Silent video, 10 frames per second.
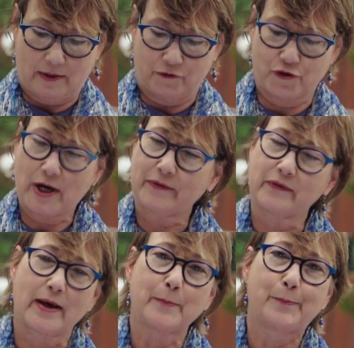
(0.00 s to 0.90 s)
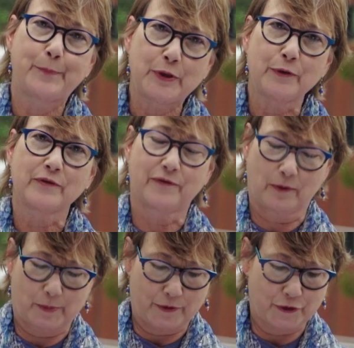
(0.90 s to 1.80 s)
just that beautiful
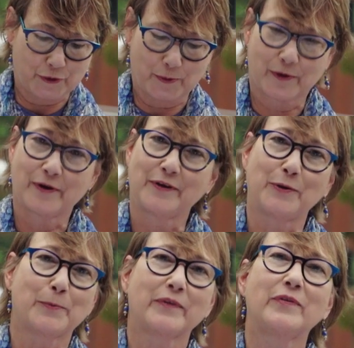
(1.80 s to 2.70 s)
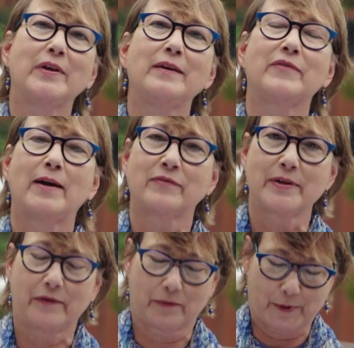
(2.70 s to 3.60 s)
brochure you receive
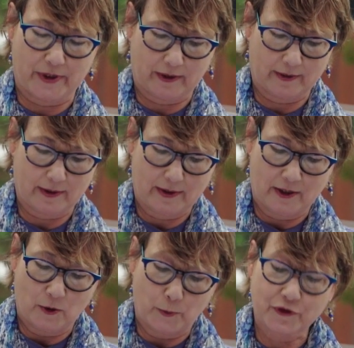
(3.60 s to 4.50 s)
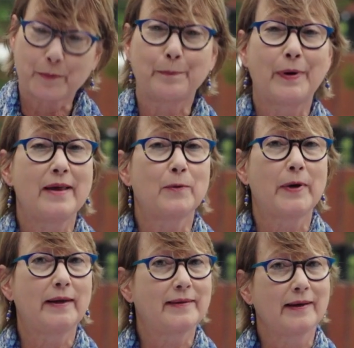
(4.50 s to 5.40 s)
every spring, which, by the
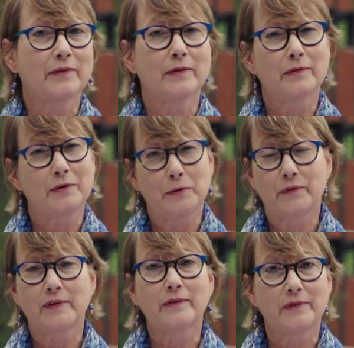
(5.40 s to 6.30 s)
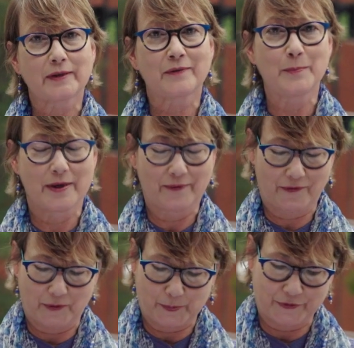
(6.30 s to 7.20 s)
way, takes us close to 6 months
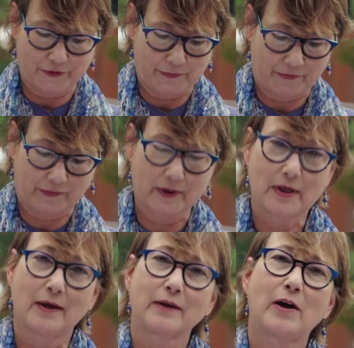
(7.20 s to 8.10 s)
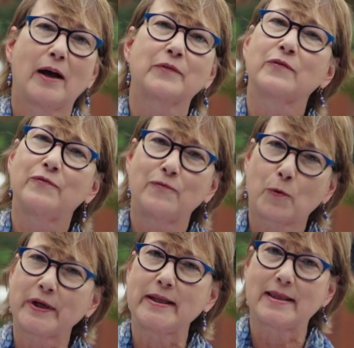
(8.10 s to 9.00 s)
to produce, costs
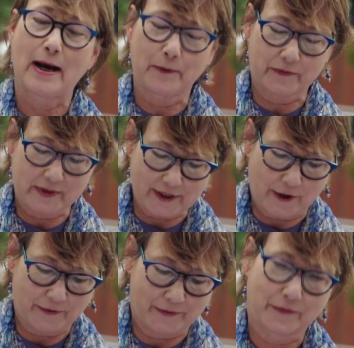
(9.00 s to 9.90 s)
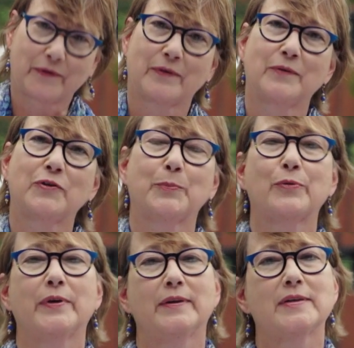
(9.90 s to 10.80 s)
$40,000 to
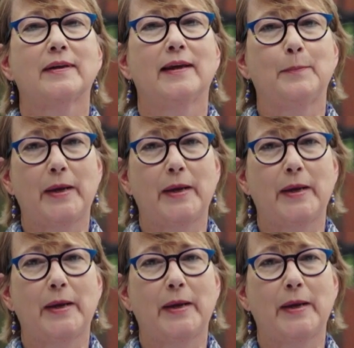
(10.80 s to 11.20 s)
print and